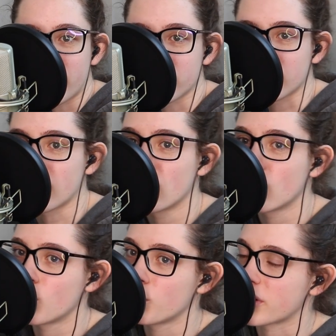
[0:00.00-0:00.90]
you're at
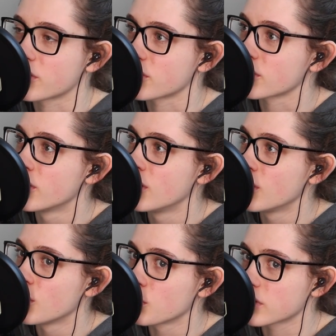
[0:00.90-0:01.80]
home, while you're
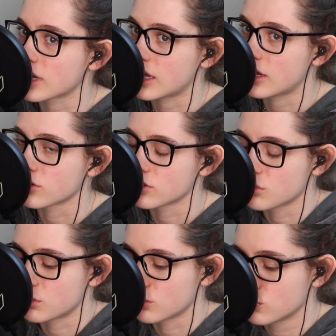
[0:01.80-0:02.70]
working or
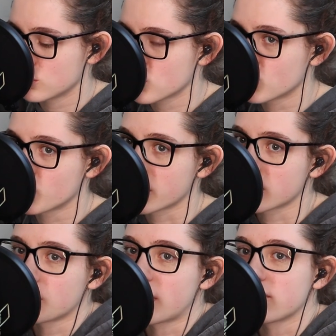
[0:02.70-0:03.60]
doing
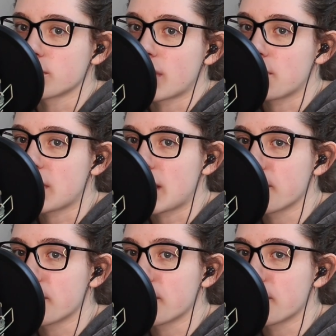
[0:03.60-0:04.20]
schoolwork, whatever it might be.